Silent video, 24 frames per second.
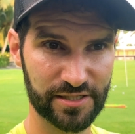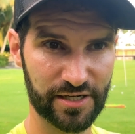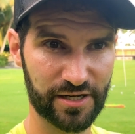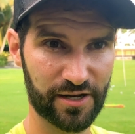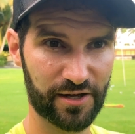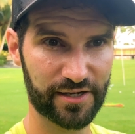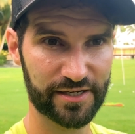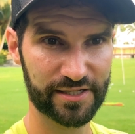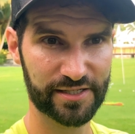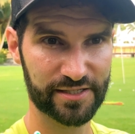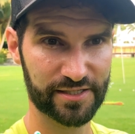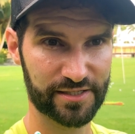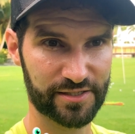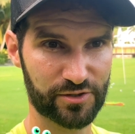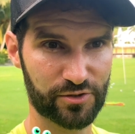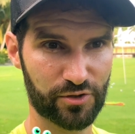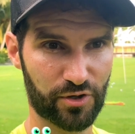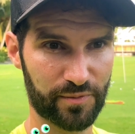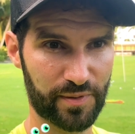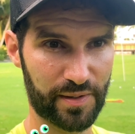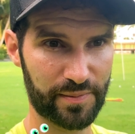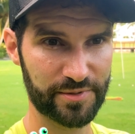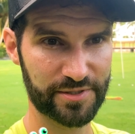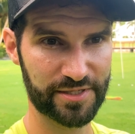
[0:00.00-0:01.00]
like and
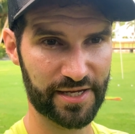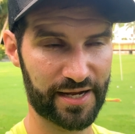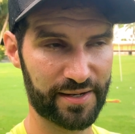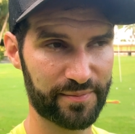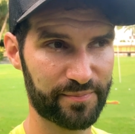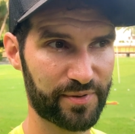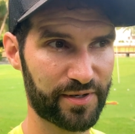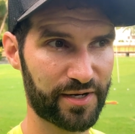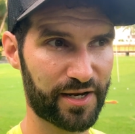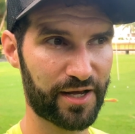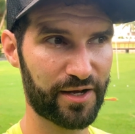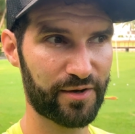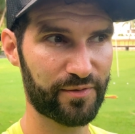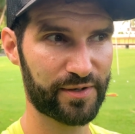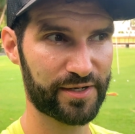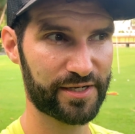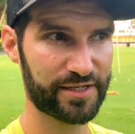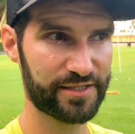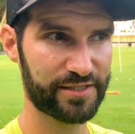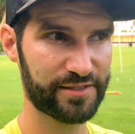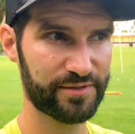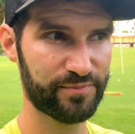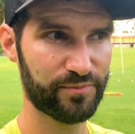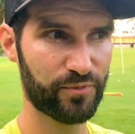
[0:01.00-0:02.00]
comment down below
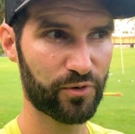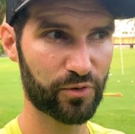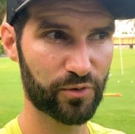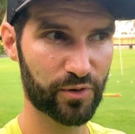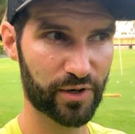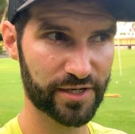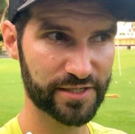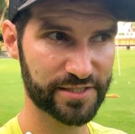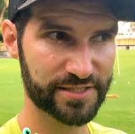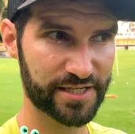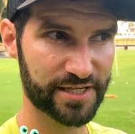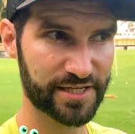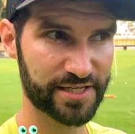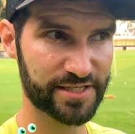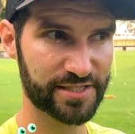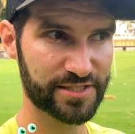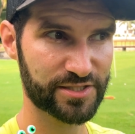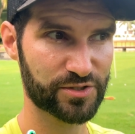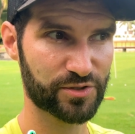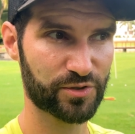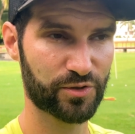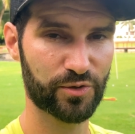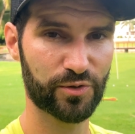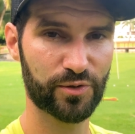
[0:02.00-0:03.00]
any more
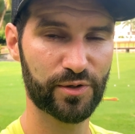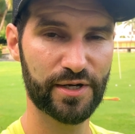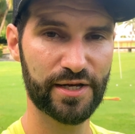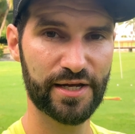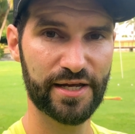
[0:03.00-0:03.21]
ideas or